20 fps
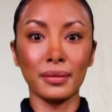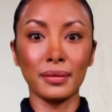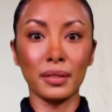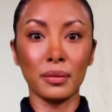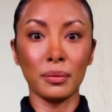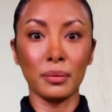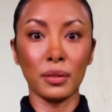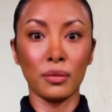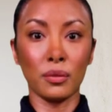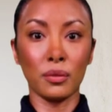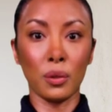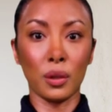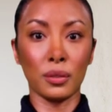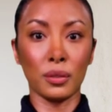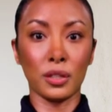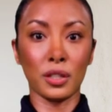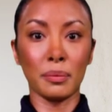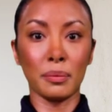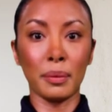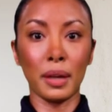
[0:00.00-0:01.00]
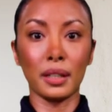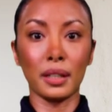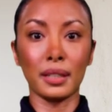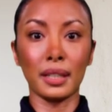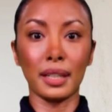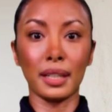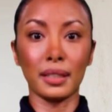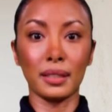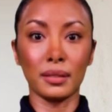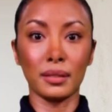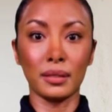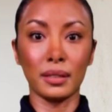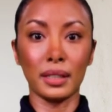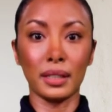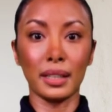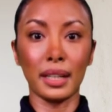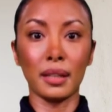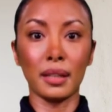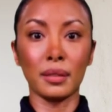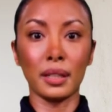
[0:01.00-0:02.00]
Before responding,
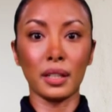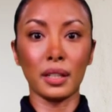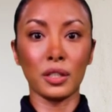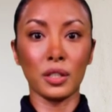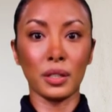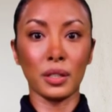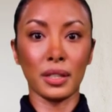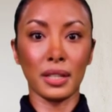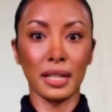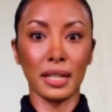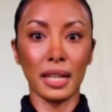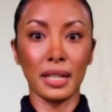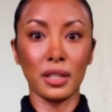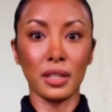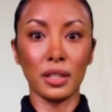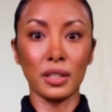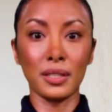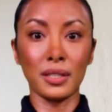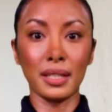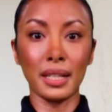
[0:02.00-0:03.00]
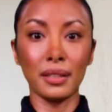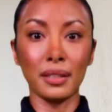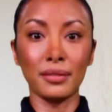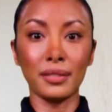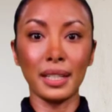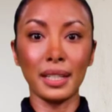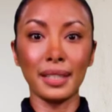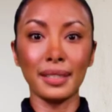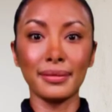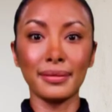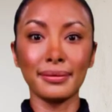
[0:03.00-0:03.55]
they need to assess their safety.